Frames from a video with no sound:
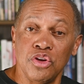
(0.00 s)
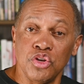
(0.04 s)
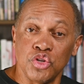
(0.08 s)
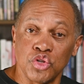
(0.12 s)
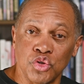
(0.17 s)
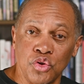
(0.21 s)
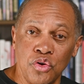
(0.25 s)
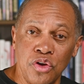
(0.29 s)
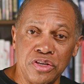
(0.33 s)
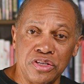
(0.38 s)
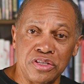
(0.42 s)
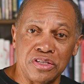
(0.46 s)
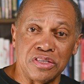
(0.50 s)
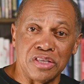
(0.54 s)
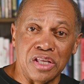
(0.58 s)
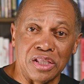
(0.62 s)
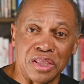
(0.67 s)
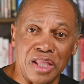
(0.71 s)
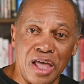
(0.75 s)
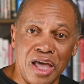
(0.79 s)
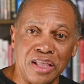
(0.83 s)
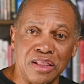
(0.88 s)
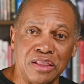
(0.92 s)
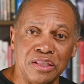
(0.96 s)
choices that
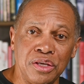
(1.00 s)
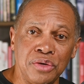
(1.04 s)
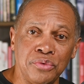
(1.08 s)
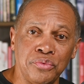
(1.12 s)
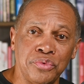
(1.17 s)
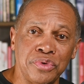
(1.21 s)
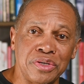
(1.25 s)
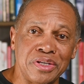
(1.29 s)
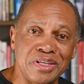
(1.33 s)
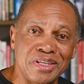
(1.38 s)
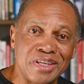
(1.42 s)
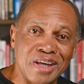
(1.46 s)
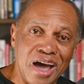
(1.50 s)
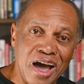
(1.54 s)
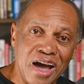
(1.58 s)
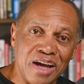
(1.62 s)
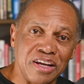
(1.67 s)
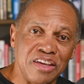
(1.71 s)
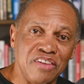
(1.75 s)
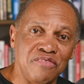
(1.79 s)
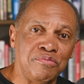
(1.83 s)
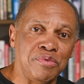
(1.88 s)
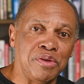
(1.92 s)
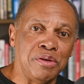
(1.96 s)
likely would
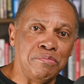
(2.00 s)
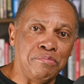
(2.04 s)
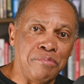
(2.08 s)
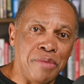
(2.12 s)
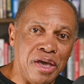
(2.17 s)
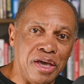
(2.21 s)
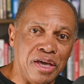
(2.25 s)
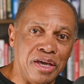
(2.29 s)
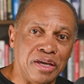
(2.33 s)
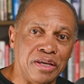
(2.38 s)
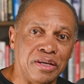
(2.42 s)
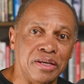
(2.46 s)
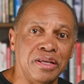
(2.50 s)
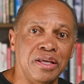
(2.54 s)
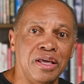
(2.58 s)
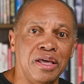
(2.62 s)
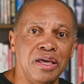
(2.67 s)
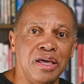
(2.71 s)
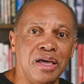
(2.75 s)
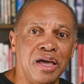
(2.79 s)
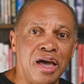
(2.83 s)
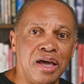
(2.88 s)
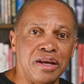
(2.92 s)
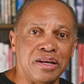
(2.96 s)
not have been made
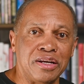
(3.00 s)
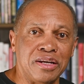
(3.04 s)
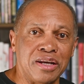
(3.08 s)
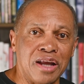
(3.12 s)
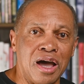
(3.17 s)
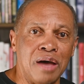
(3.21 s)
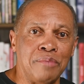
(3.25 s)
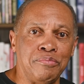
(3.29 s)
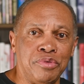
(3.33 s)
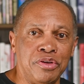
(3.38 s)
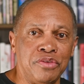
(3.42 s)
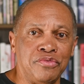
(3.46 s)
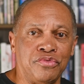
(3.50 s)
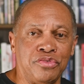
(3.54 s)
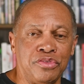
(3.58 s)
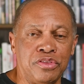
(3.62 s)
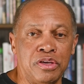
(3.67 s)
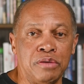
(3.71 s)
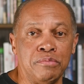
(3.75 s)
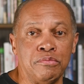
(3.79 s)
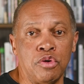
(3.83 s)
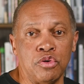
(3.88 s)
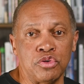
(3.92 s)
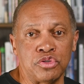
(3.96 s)
had it not been for
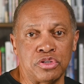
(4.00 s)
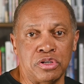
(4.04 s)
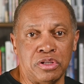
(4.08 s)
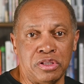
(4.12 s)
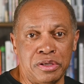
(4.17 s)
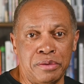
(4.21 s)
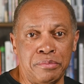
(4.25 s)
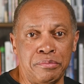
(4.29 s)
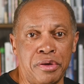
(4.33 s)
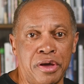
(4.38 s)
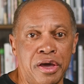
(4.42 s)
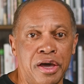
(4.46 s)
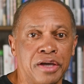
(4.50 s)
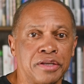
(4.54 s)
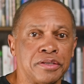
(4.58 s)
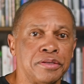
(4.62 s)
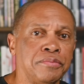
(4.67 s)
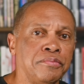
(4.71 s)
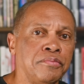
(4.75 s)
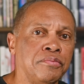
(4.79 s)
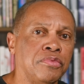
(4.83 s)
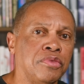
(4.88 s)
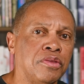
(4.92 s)
the emotional impact.